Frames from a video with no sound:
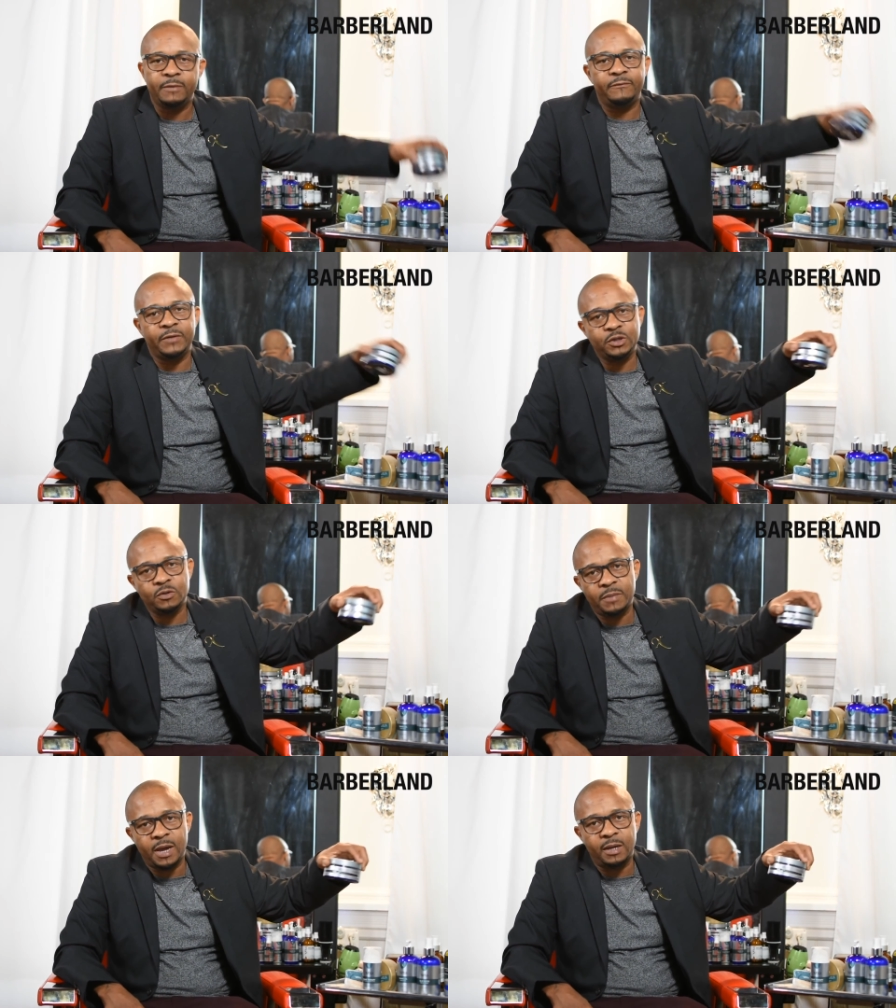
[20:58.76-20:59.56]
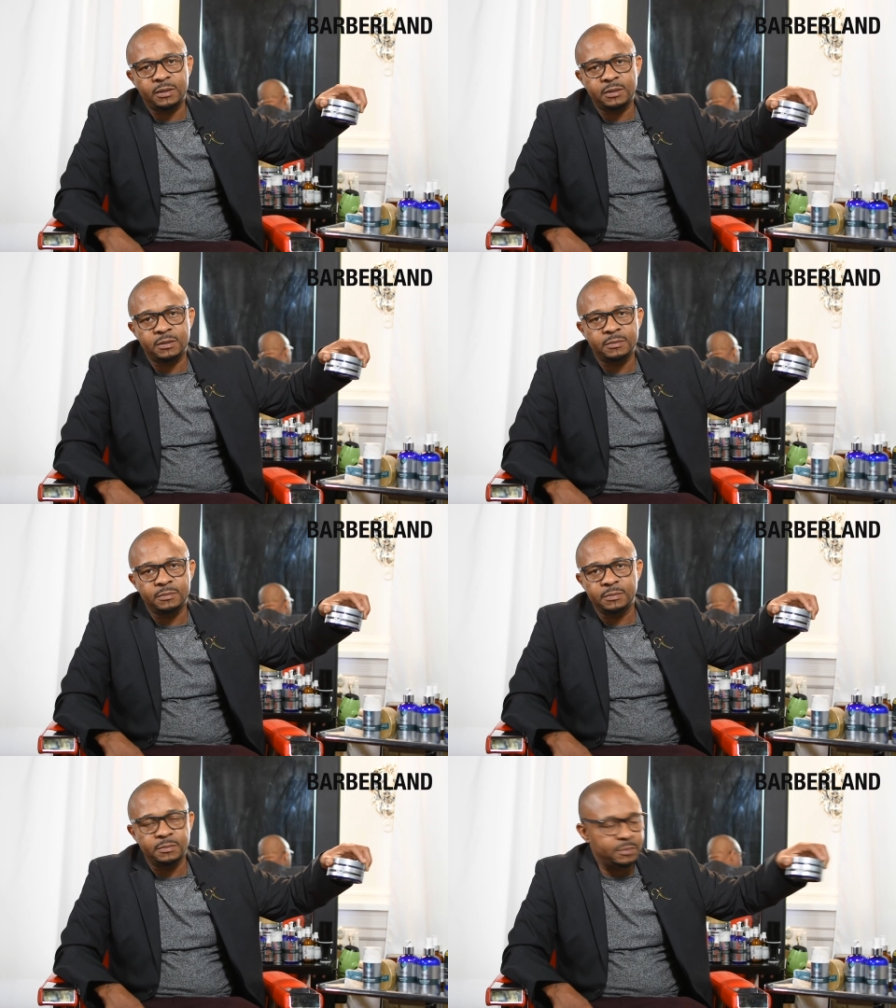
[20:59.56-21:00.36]
facial mask,
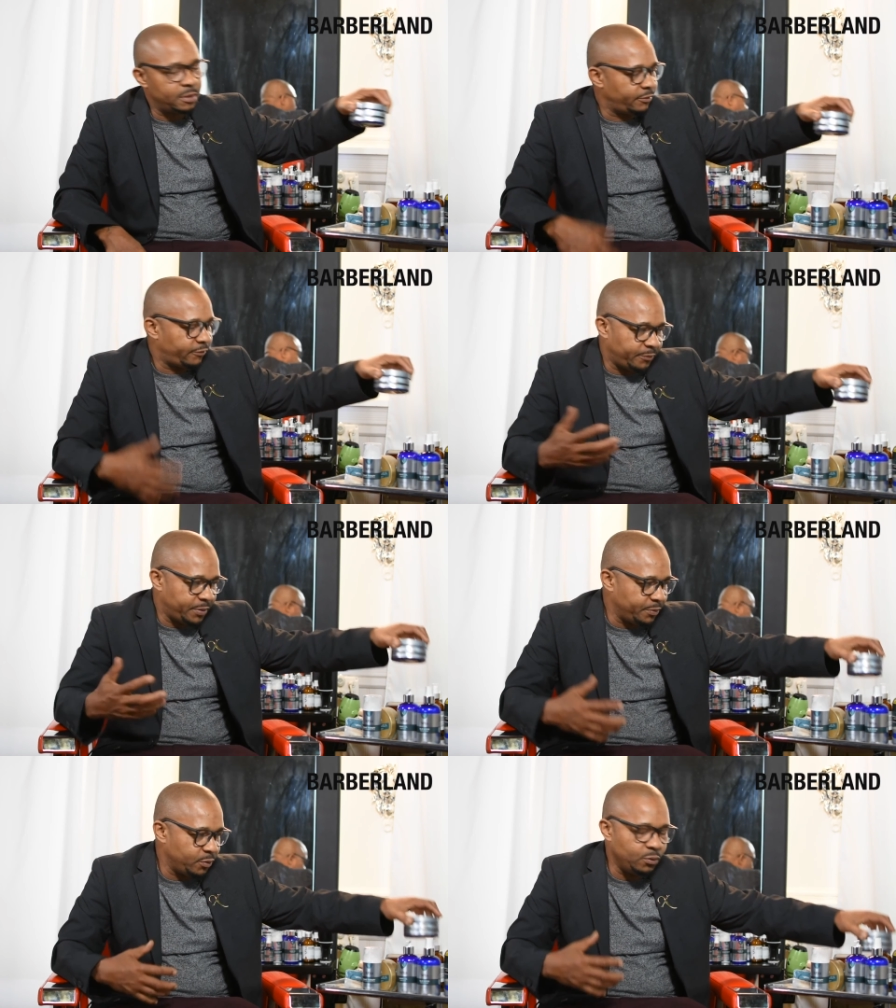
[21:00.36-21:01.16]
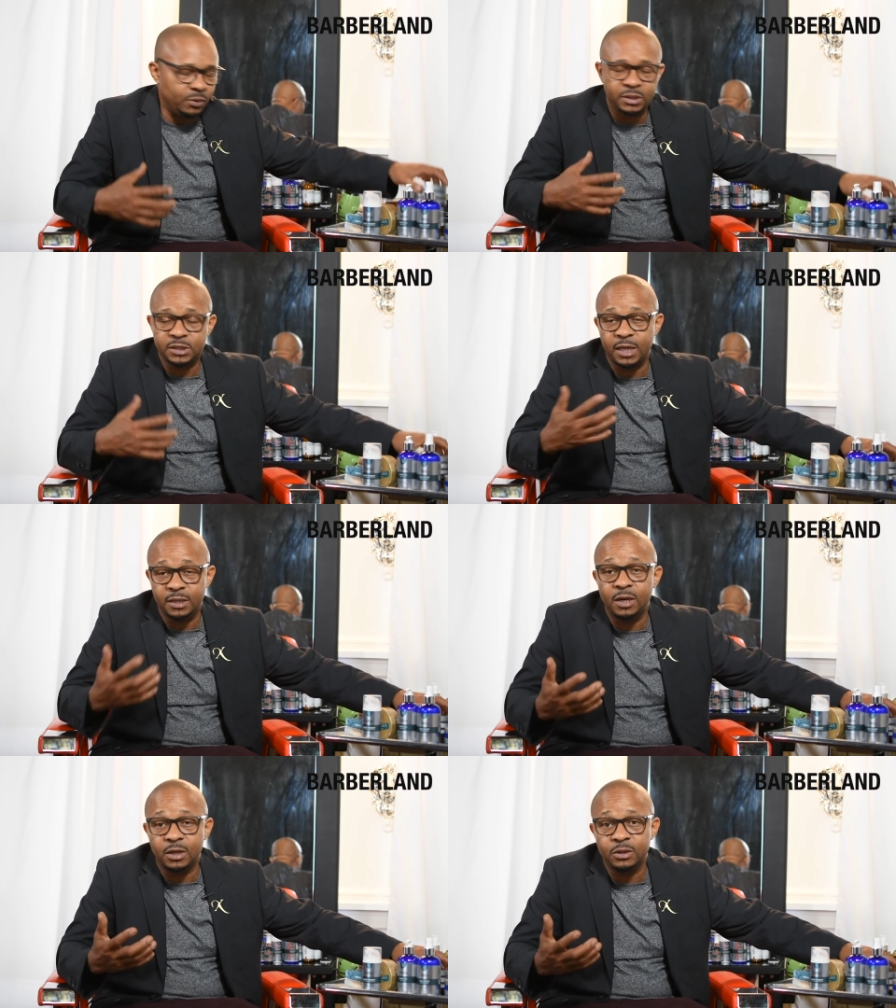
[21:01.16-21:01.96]
for people who want to stay
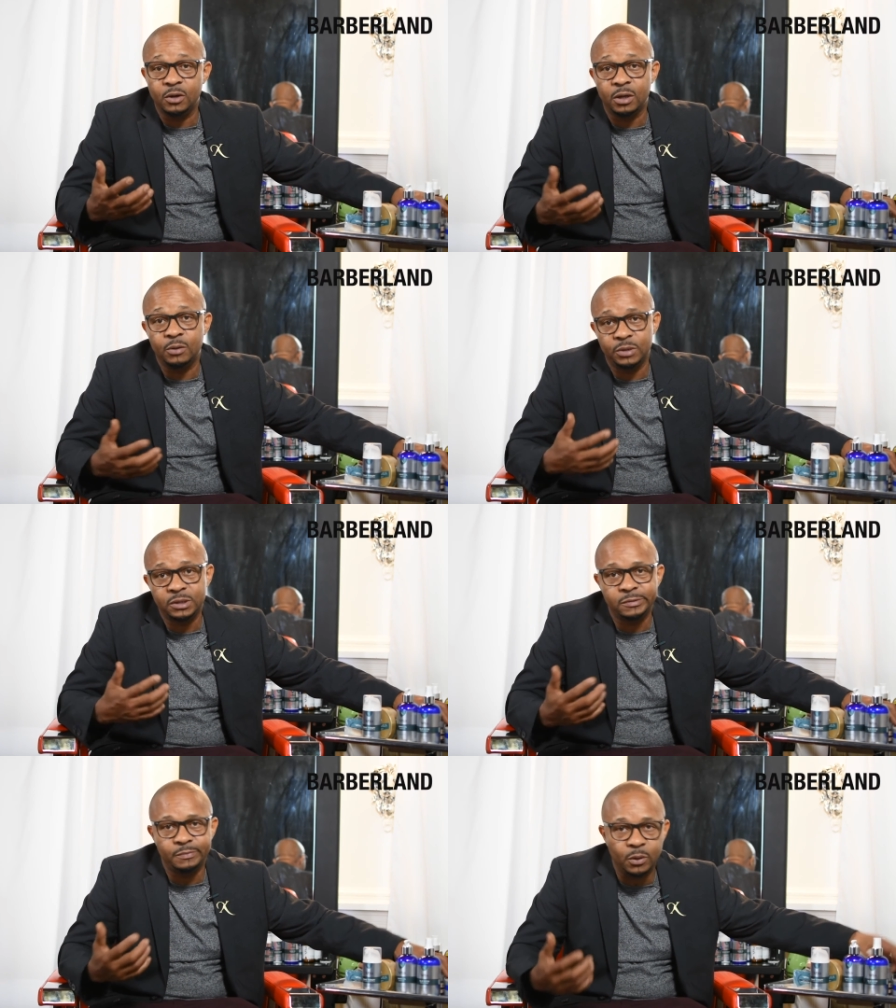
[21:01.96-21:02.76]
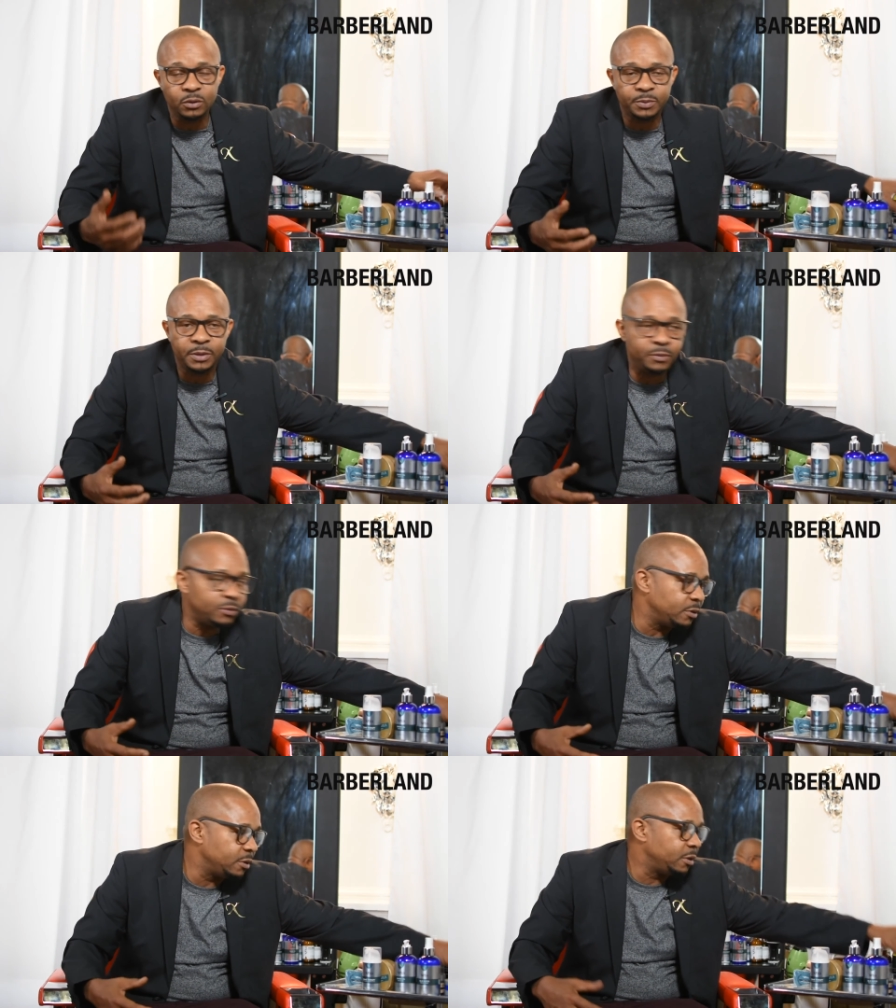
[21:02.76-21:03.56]
younger longer, which is most
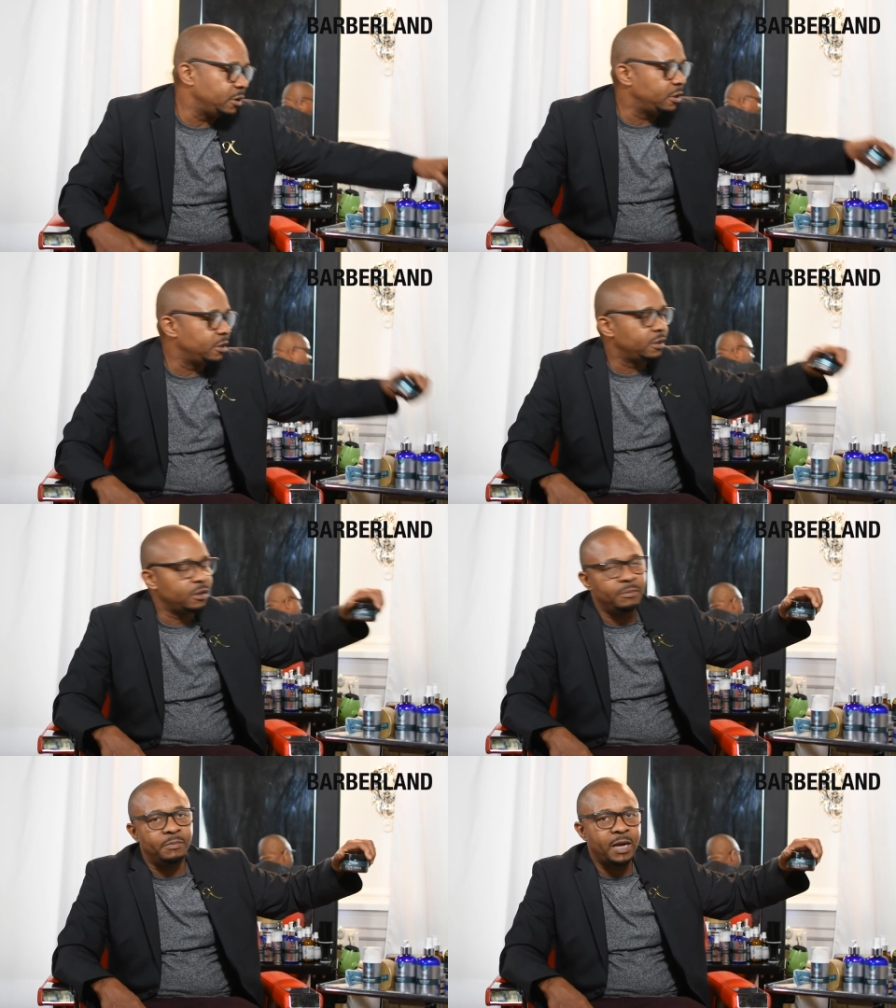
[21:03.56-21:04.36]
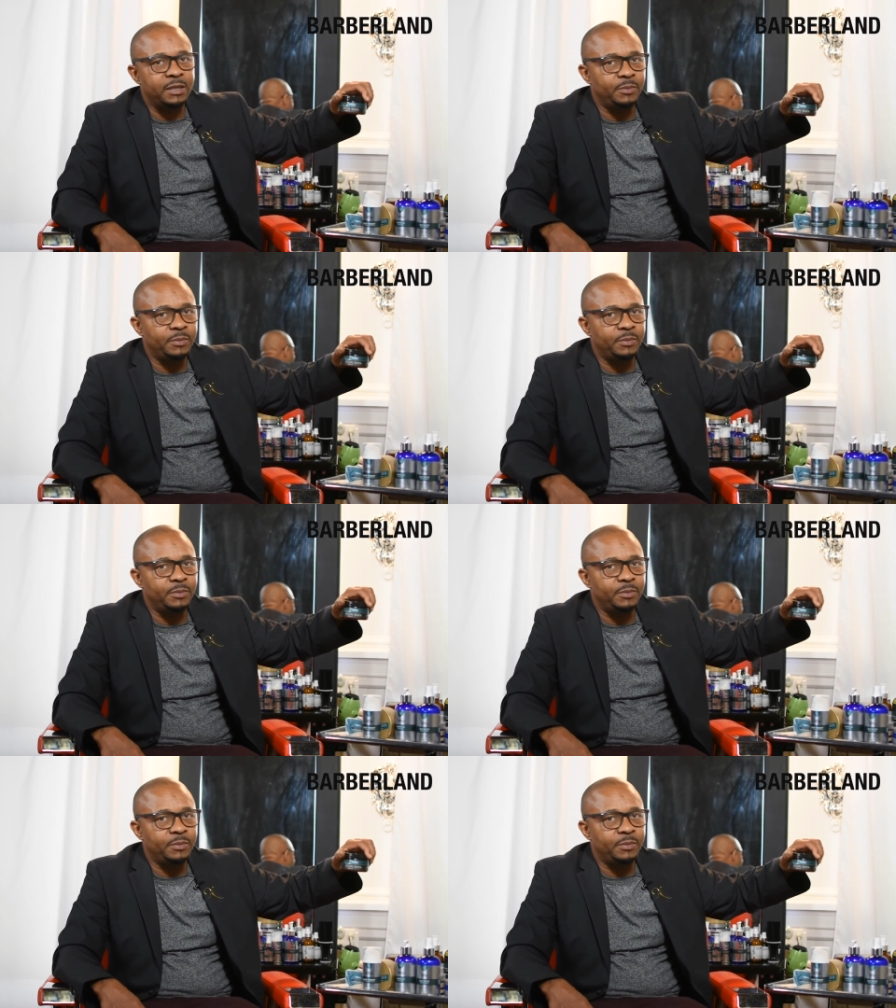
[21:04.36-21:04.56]
people. Body